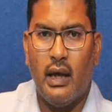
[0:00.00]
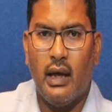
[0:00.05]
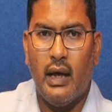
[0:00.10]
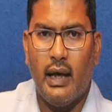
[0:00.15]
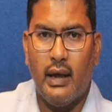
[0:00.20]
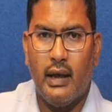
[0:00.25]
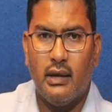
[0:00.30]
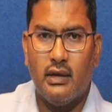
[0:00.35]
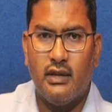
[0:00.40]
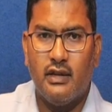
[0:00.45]

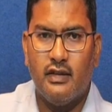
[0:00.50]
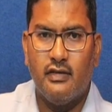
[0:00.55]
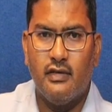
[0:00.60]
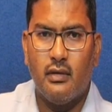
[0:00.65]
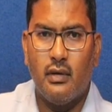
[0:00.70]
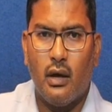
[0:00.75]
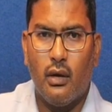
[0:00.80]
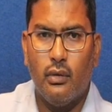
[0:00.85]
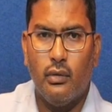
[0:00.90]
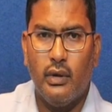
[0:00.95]
and this
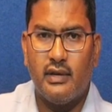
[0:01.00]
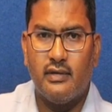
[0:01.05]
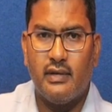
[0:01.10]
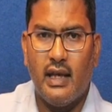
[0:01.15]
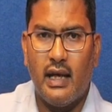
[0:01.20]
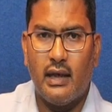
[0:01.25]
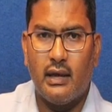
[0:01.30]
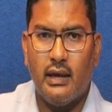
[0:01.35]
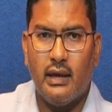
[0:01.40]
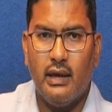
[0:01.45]
is how
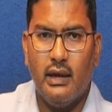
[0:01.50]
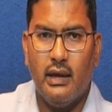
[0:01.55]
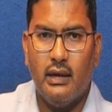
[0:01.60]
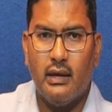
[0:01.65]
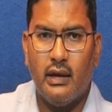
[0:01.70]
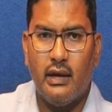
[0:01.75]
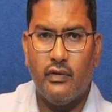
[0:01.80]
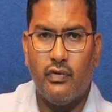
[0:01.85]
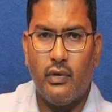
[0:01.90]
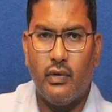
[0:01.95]
exactly
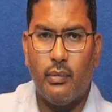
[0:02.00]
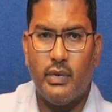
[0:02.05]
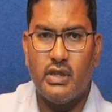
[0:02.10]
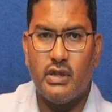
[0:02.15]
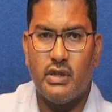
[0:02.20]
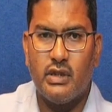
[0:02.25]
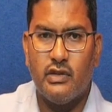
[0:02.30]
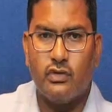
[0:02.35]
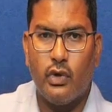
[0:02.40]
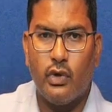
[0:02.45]
the
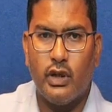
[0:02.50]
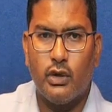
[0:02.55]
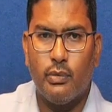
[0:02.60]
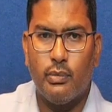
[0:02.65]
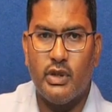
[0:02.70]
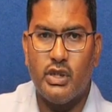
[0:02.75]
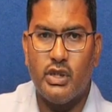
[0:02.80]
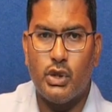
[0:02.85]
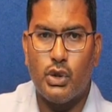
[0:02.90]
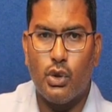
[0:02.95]
information is going to
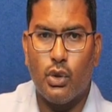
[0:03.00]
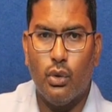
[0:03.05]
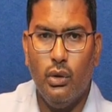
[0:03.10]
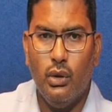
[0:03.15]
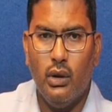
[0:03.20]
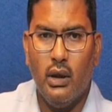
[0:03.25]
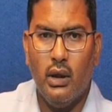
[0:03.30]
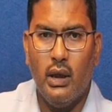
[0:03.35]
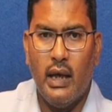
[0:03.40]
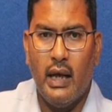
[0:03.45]
be
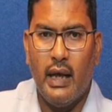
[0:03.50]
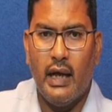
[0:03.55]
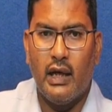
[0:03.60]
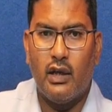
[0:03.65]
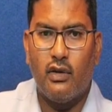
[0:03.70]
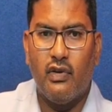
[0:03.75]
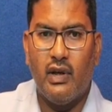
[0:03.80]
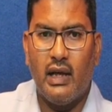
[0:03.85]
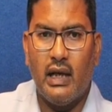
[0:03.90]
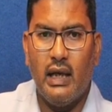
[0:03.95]
stored,
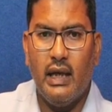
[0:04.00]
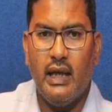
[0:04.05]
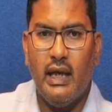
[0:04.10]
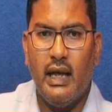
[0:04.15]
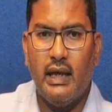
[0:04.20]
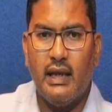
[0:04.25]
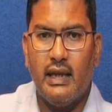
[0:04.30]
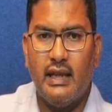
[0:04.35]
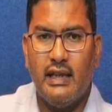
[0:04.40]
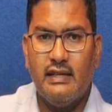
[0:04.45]
and quickly
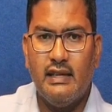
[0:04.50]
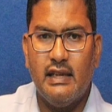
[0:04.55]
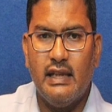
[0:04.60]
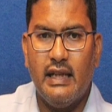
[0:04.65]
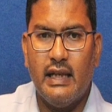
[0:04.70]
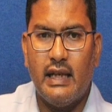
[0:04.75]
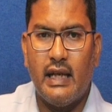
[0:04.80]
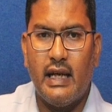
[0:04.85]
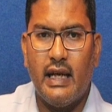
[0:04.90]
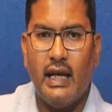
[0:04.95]
and
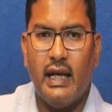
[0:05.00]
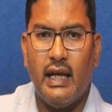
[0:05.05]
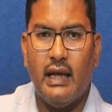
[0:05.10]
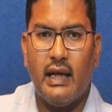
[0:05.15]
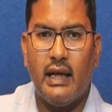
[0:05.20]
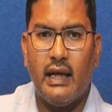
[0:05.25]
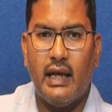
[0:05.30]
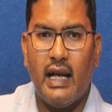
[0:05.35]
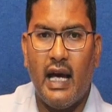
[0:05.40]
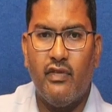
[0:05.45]
easily create
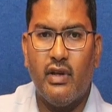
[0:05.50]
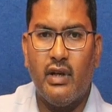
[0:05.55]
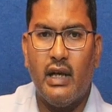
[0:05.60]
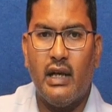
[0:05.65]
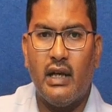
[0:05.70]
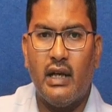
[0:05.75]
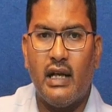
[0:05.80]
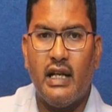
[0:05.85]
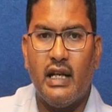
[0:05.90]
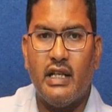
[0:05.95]
and
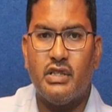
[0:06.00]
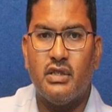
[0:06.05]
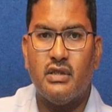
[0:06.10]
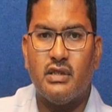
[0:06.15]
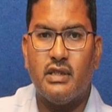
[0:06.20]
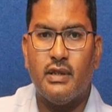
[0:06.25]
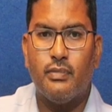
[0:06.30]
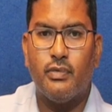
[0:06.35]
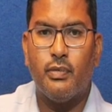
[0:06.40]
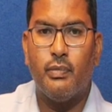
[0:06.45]
navigate
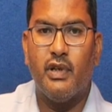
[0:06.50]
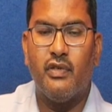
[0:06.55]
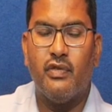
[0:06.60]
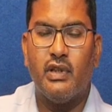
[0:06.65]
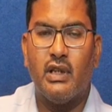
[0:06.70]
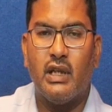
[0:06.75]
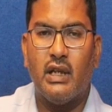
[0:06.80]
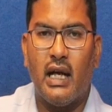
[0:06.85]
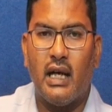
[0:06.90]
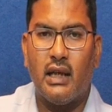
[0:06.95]
relationships
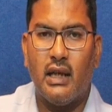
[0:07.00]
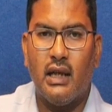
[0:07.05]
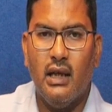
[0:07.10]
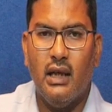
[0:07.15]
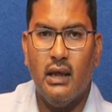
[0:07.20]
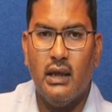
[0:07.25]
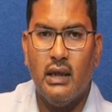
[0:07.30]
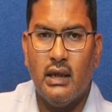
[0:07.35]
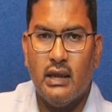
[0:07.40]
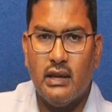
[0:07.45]
between the data.
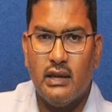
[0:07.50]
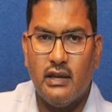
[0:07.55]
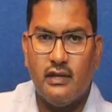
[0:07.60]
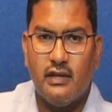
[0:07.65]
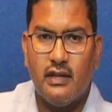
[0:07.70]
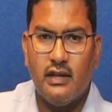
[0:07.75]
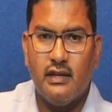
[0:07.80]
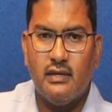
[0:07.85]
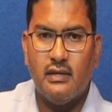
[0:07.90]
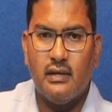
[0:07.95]

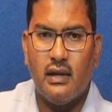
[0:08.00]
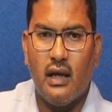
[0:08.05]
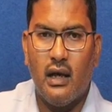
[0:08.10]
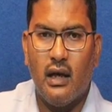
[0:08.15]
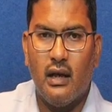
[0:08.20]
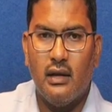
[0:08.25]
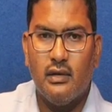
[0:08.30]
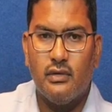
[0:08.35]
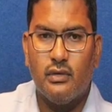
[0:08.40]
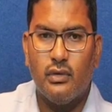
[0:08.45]
This is
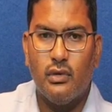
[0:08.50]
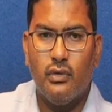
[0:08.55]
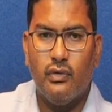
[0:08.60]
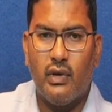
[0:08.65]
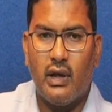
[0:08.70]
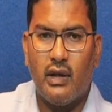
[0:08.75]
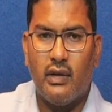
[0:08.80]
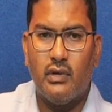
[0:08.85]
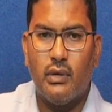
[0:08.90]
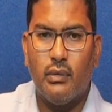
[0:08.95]
also
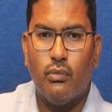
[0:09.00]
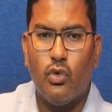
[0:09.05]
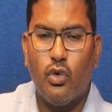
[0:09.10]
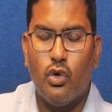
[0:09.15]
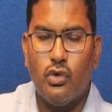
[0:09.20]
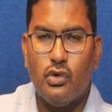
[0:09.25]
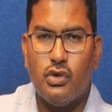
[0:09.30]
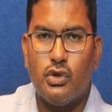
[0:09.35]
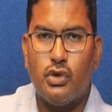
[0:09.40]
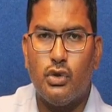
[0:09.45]
one of the
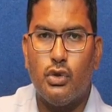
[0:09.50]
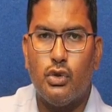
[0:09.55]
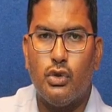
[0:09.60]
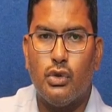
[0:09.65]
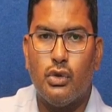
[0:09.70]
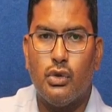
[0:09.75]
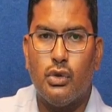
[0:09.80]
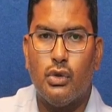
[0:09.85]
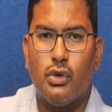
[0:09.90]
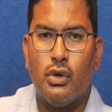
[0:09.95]
most
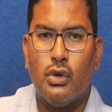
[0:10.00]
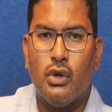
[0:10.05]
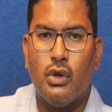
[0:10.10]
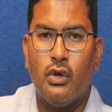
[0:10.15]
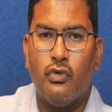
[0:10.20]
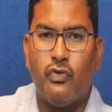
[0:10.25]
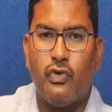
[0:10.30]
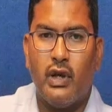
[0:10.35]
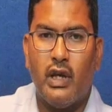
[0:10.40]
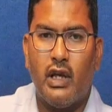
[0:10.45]

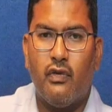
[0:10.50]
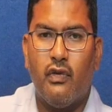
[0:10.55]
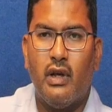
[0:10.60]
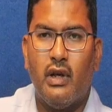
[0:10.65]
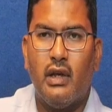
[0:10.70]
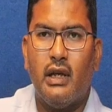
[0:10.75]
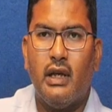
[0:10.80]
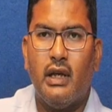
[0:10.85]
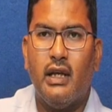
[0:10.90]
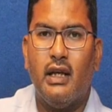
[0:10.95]

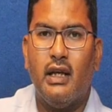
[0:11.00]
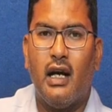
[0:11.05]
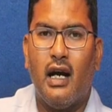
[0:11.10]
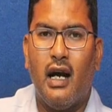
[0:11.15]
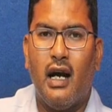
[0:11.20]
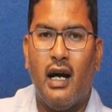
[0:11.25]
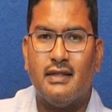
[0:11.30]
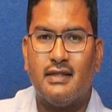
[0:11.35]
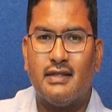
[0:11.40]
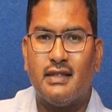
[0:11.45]
frequently
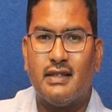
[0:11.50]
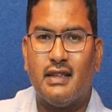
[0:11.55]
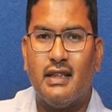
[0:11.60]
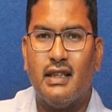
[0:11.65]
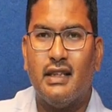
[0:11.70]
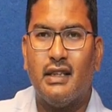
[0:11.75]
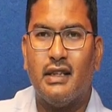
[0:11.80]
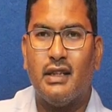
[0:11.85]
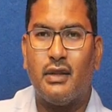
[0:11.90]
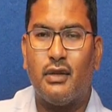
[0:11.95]
asked
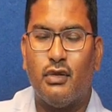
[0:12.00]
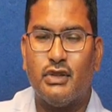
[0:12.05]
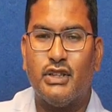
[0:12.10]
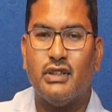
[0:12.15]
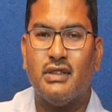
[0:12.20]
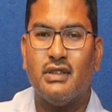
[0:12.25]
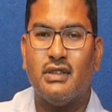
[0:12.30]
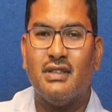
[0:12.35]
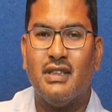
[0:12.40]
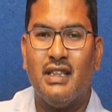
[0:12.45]

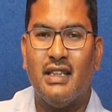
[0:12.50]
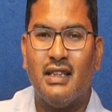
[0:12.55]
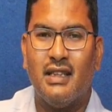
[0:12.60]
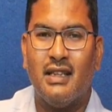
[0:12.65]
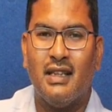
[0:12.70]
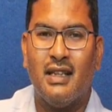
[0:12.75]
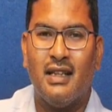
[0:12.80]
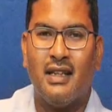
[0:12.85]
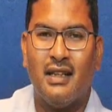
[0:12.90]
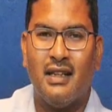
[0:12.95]
question in